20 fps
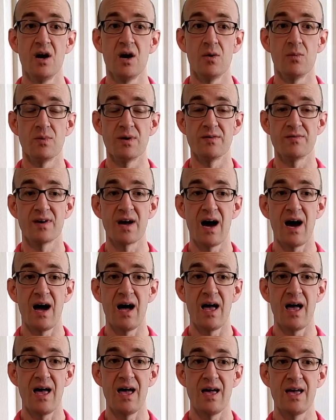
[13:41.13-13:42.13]
We've got
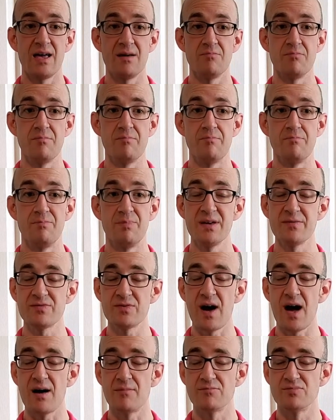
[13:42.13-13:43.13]
a
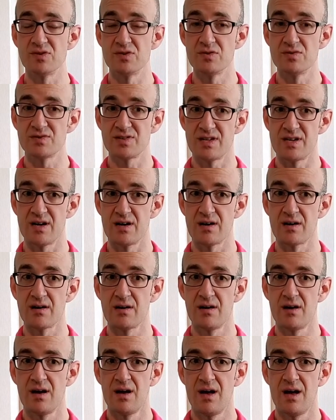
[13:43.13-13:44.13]
B-flat blues here,
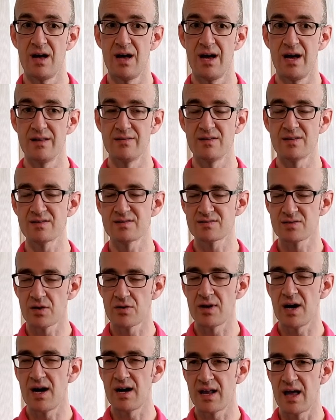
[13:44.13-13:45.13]
and let's go
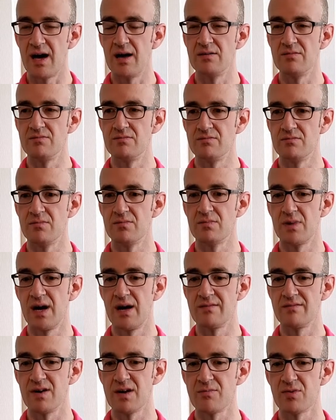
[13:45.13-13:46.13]
ahead and
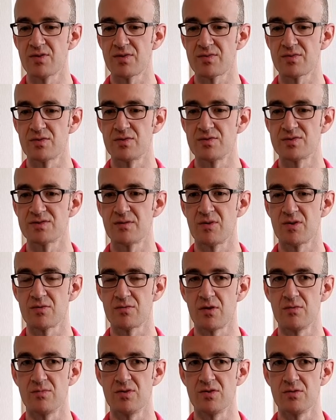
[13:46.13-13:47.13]
label through some of the
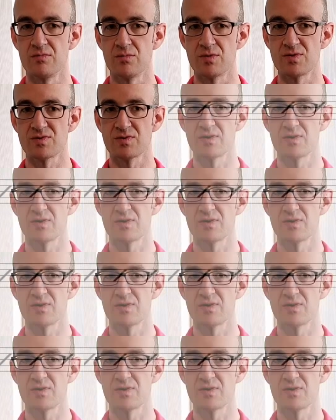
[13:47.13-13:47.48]
Roman numerals. So